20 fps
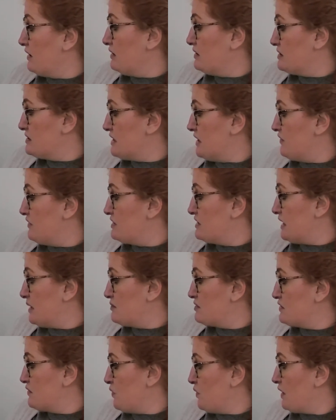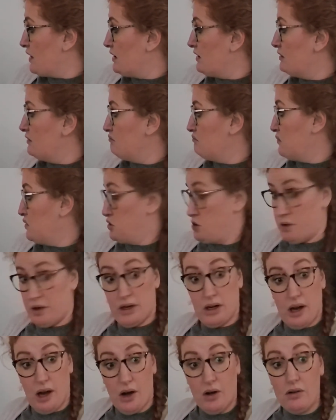7 times 4, which we
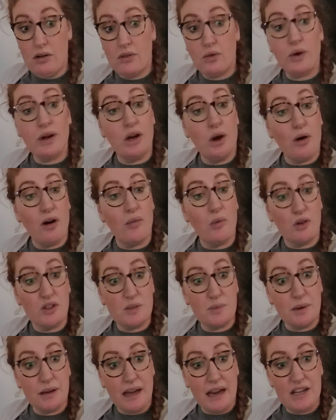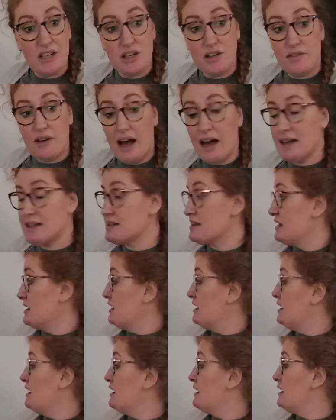know our multiplication facts,
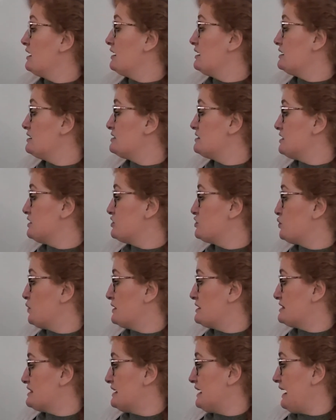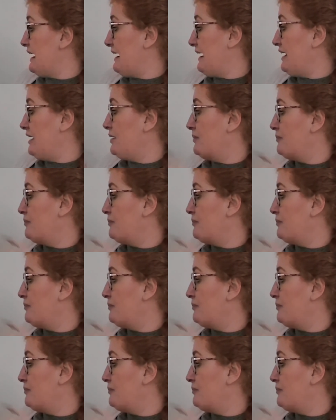is 28.